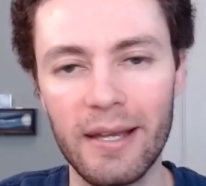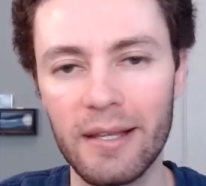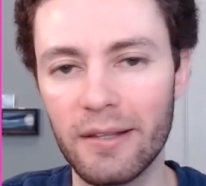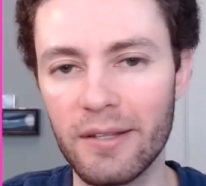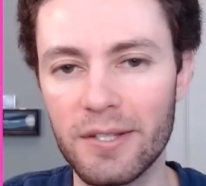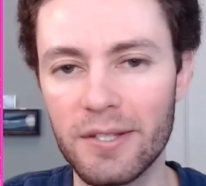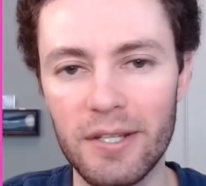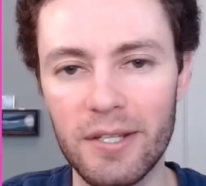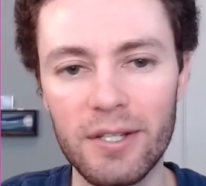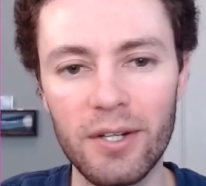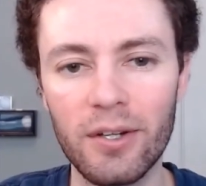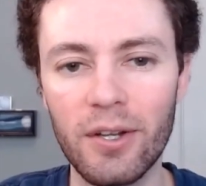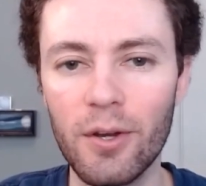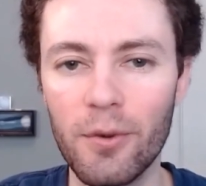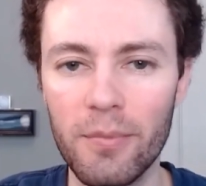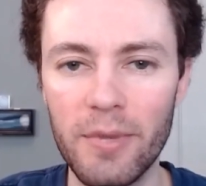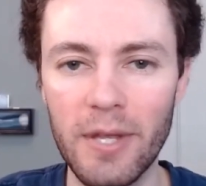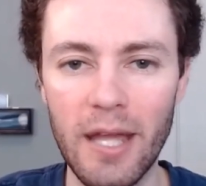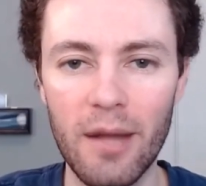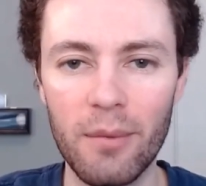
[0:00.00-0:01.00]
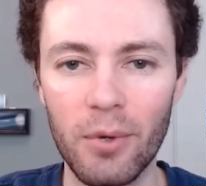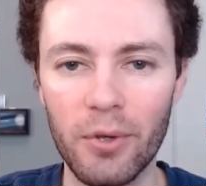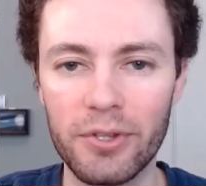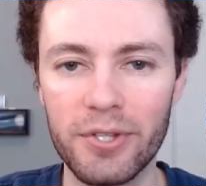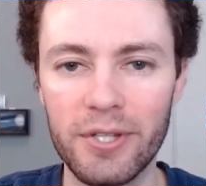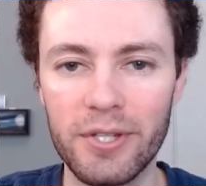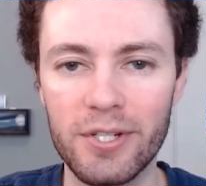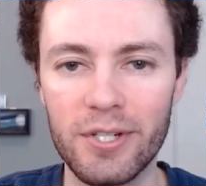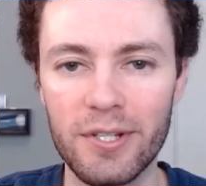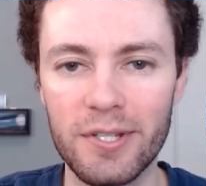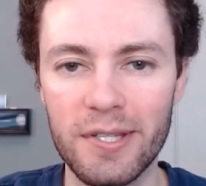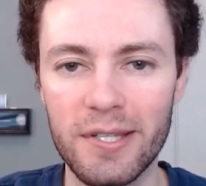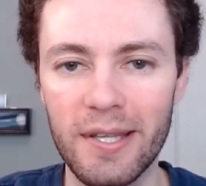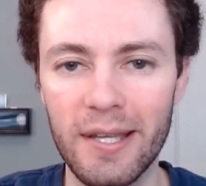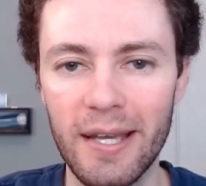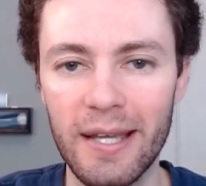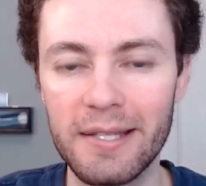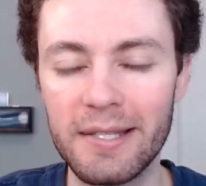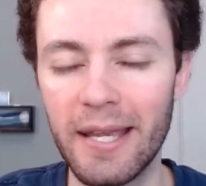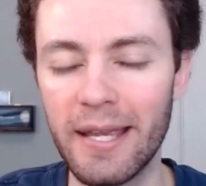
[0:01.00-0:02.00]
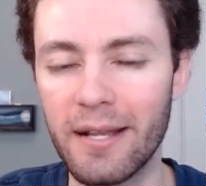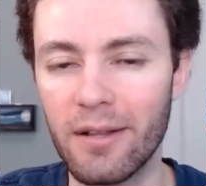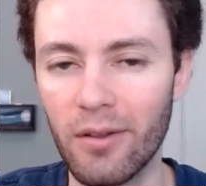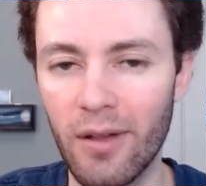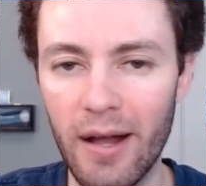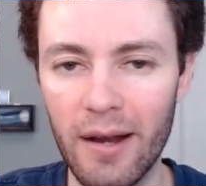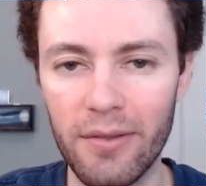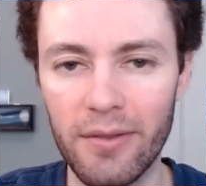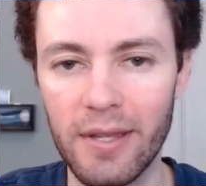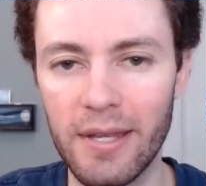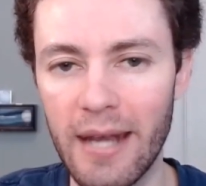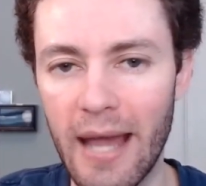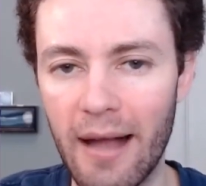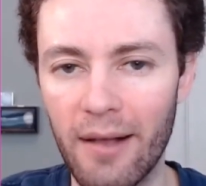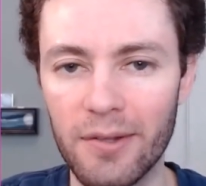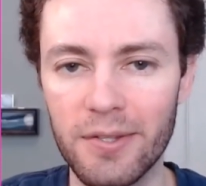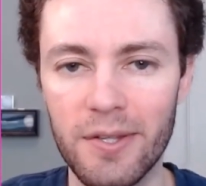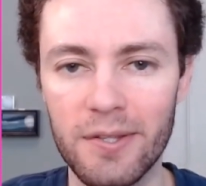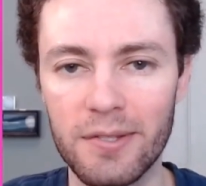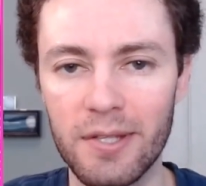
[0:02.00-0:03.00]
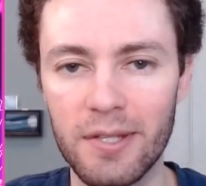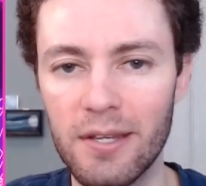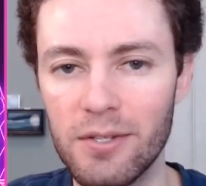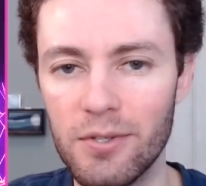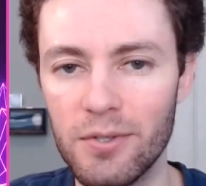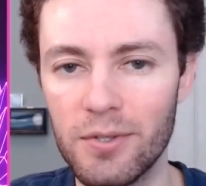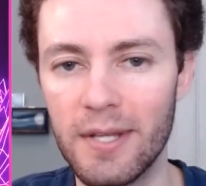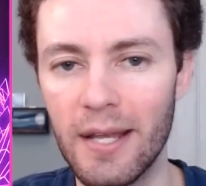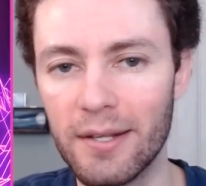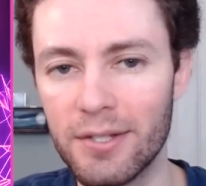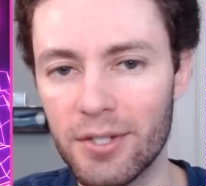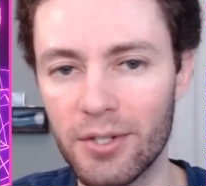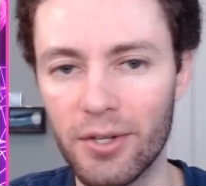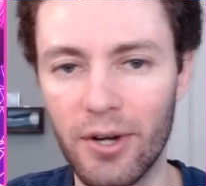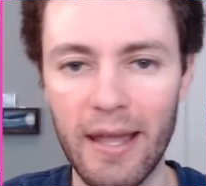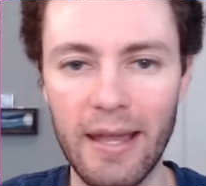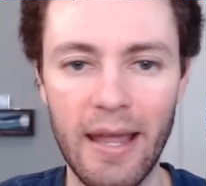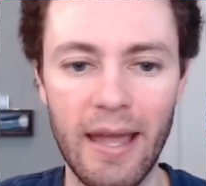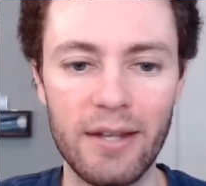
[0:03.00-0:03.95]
Liz, you're going to be able to just take a lot of the analysis I used yesterday